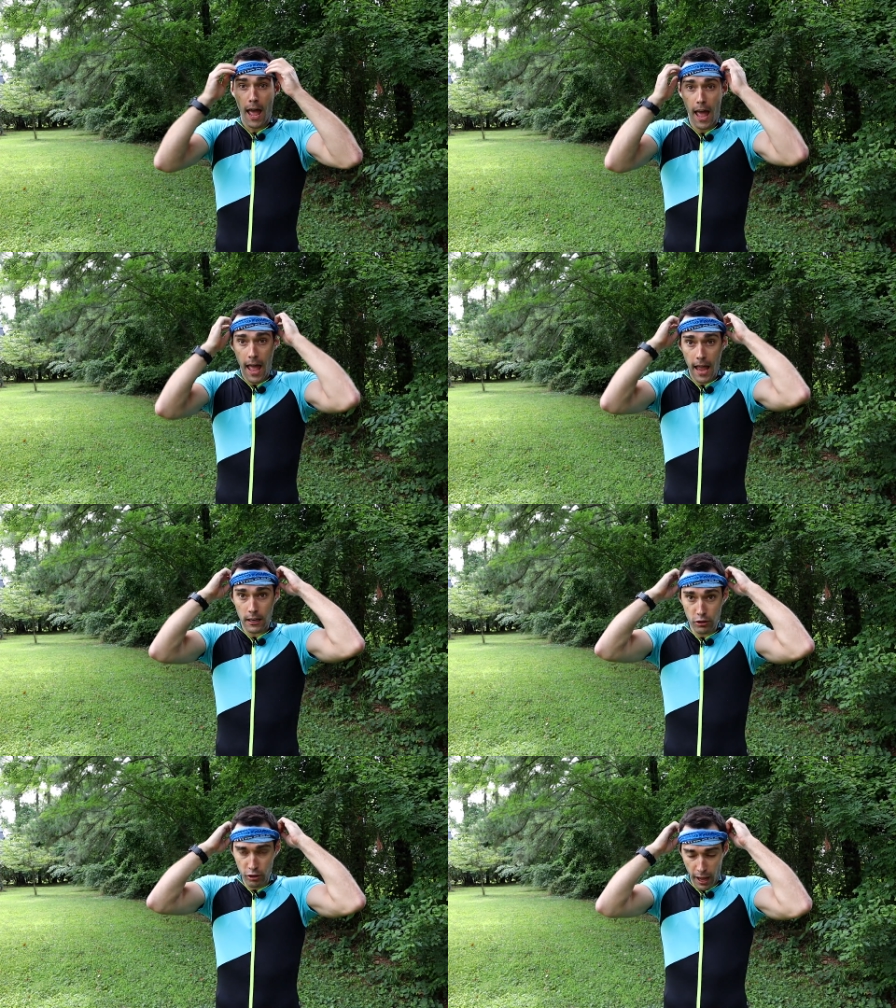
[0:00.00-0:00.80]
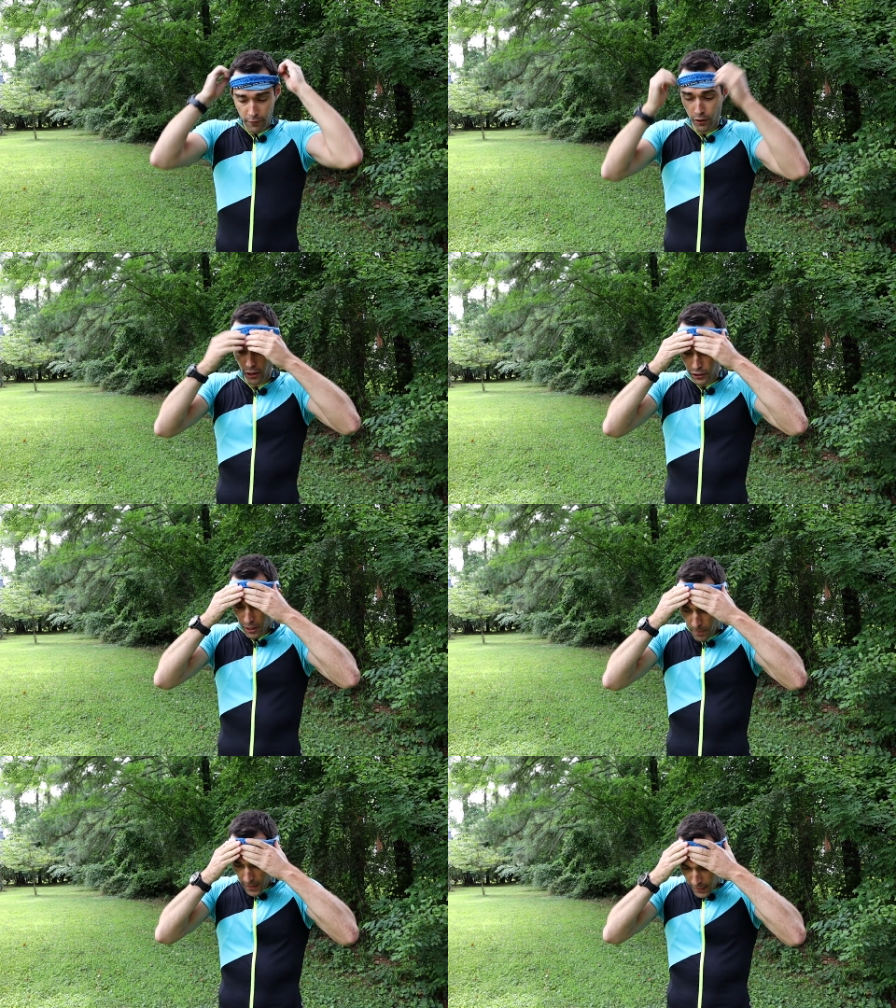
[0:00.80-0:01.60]
and you have got
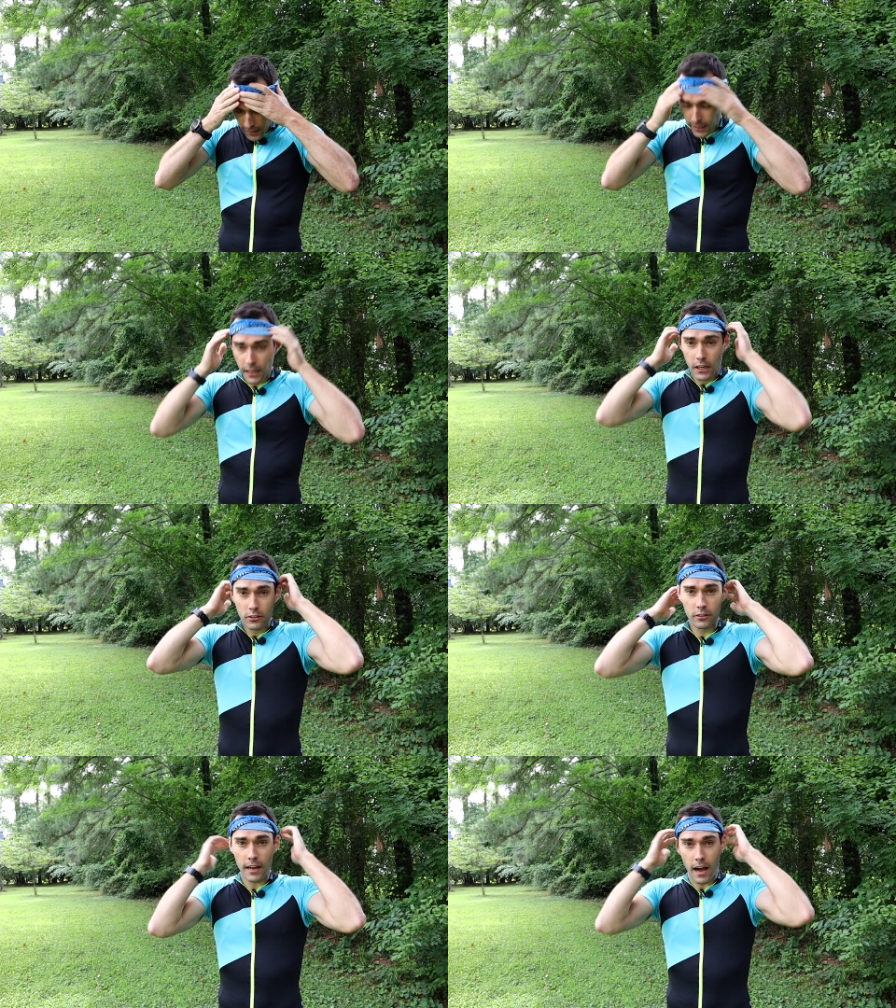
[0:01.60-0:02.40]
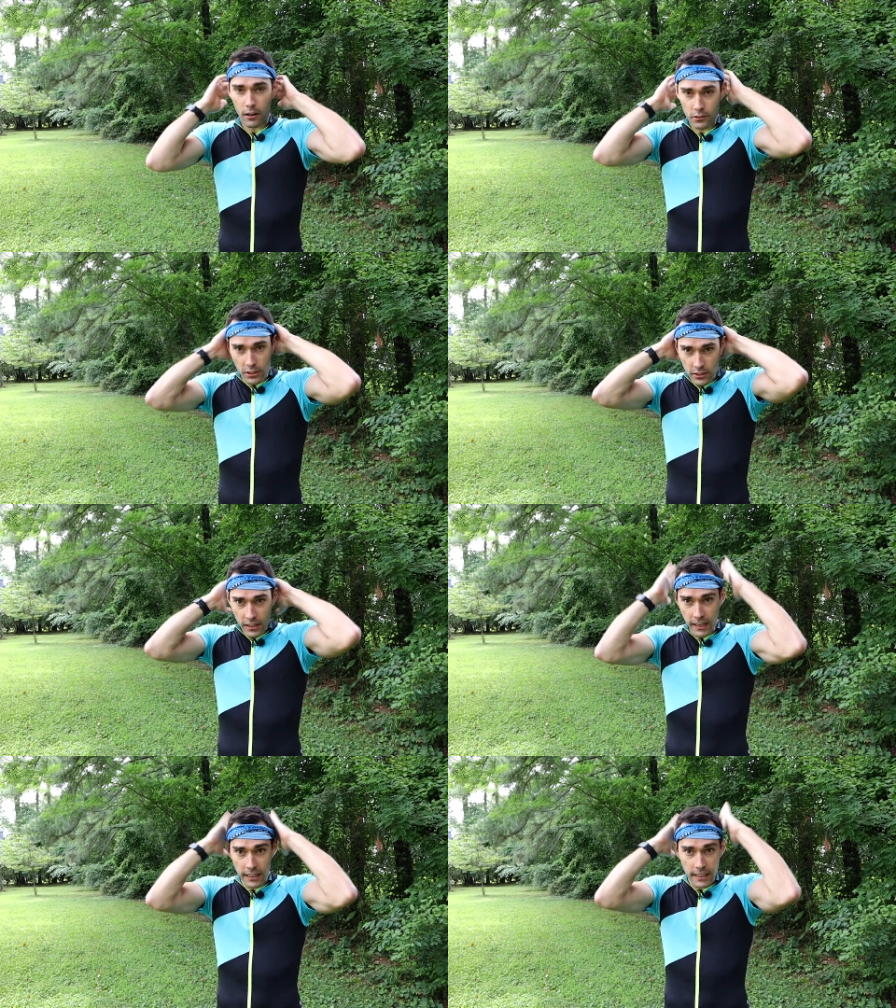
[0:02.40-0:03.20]
the ability to now just
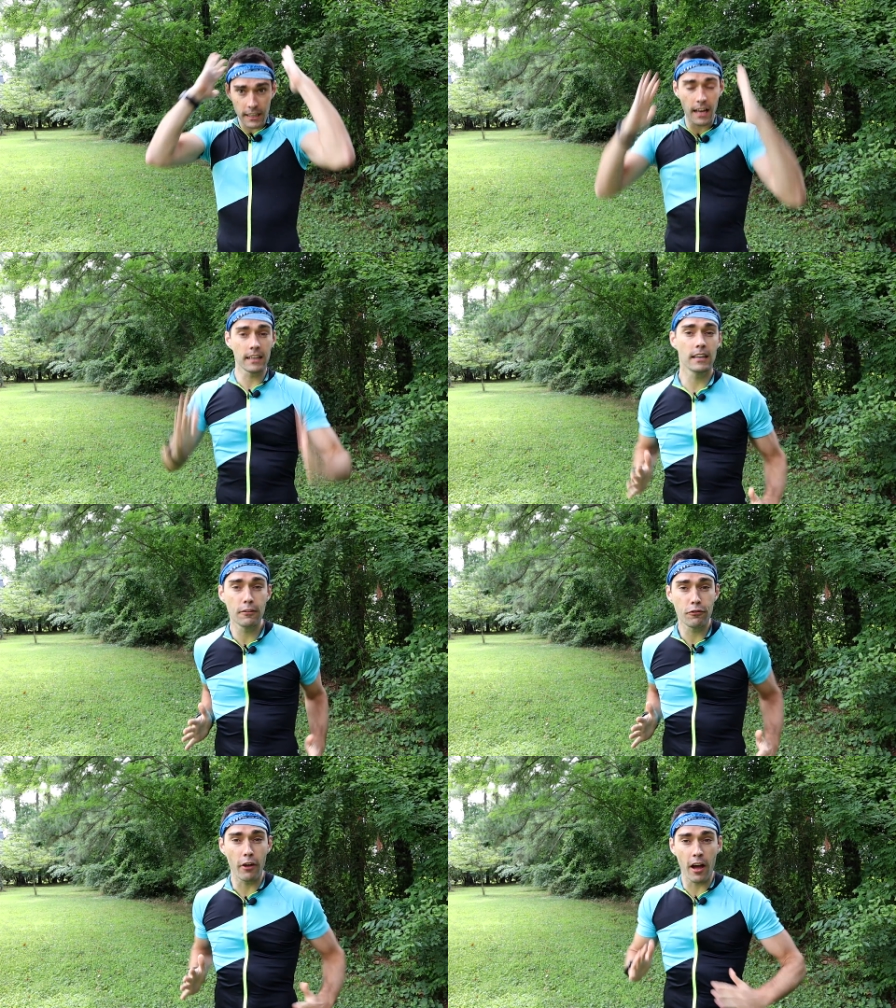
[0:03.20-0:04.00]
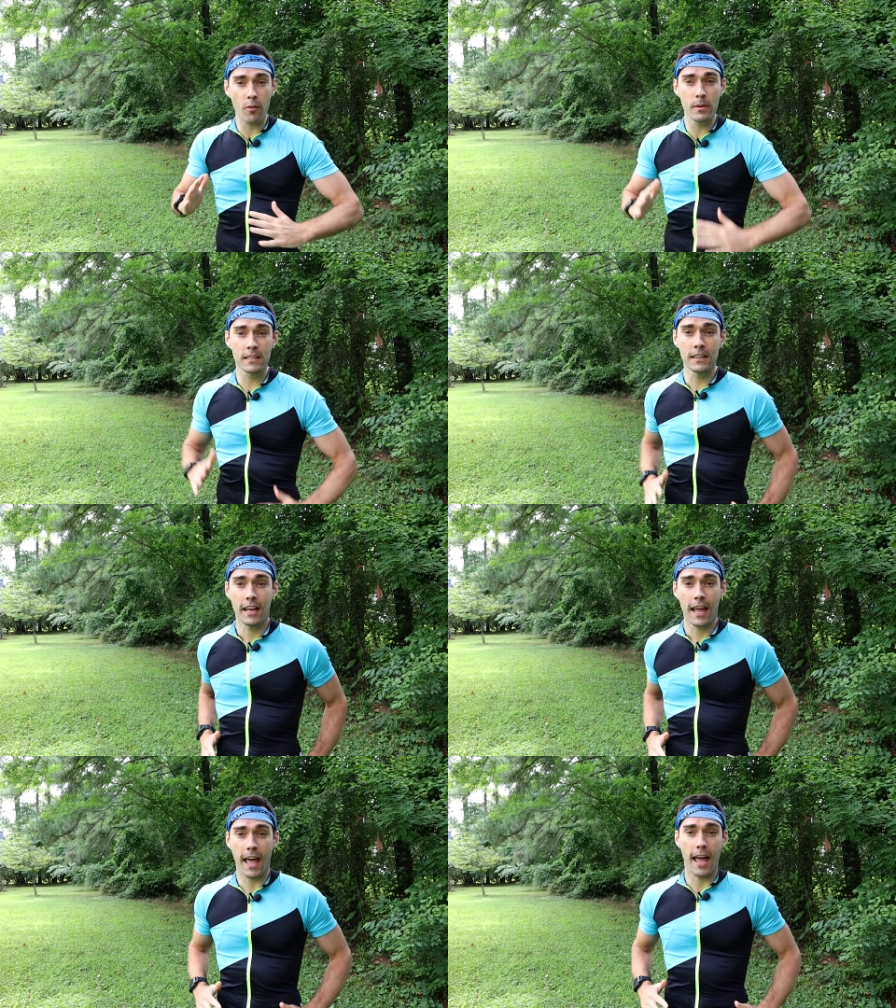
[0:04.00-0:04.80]
tuck it in underneath your helmet,
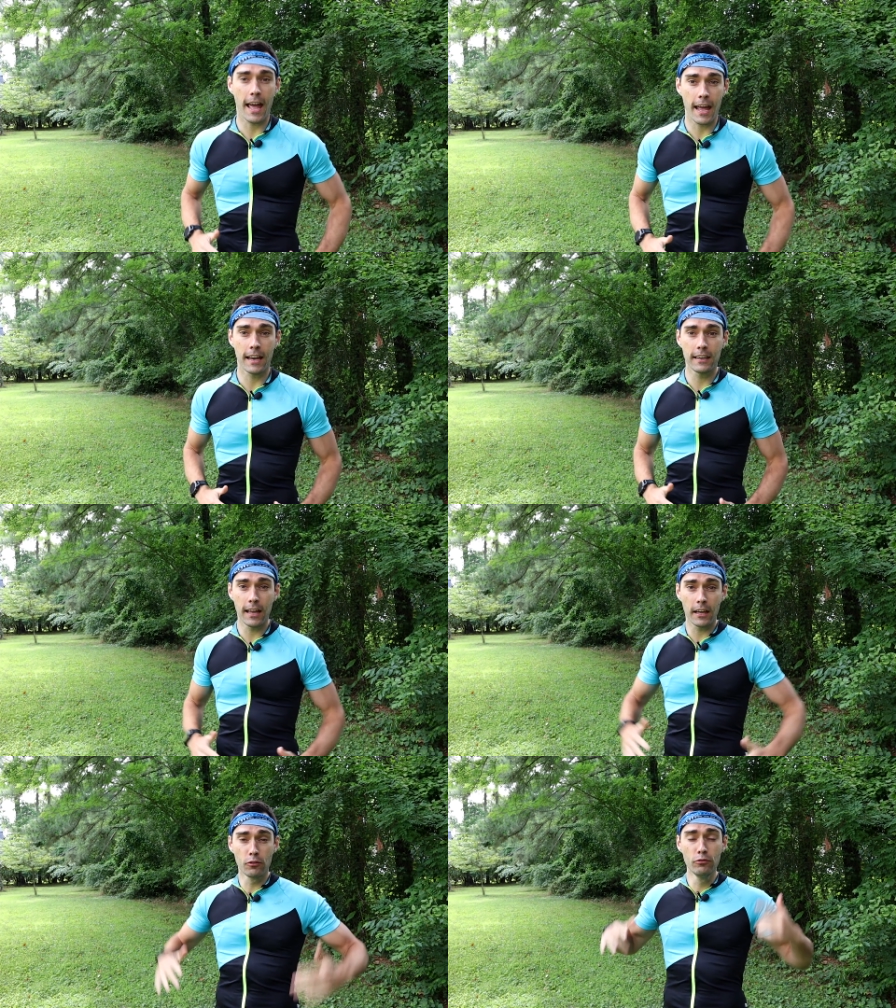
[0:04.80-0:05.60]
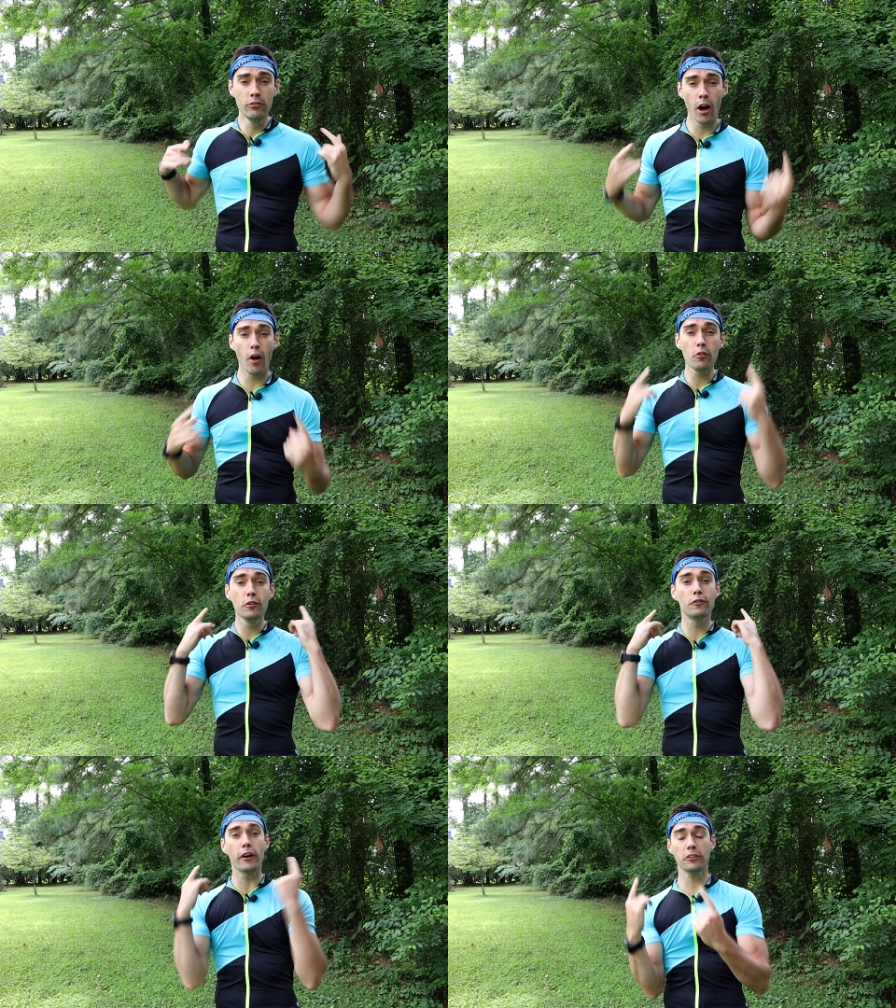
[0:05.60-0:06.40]
and you know
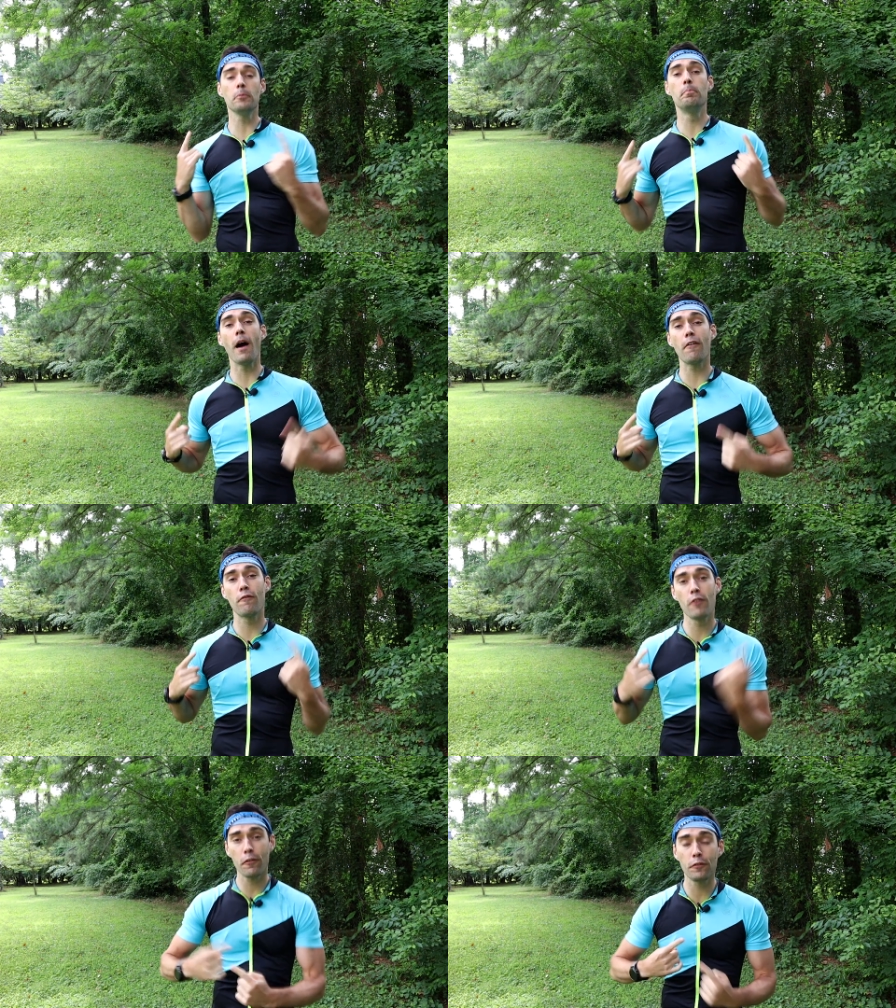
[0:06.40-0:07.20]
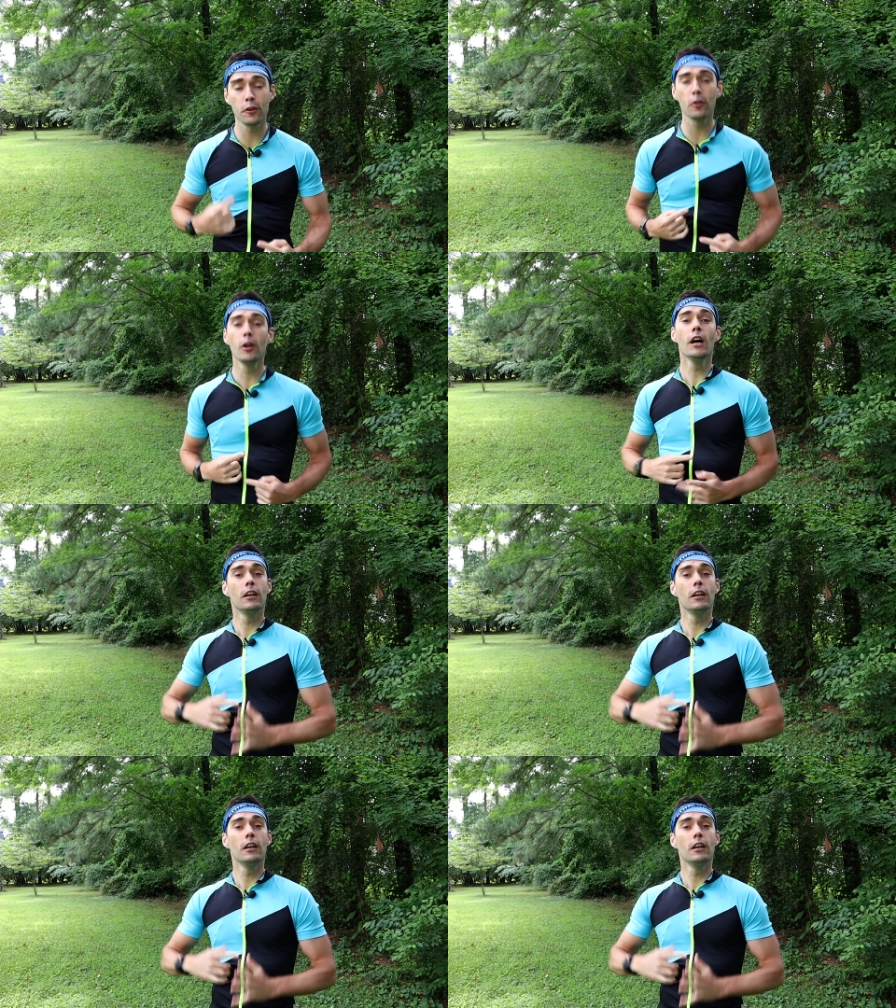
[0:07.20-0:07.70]
you've got the buff with you.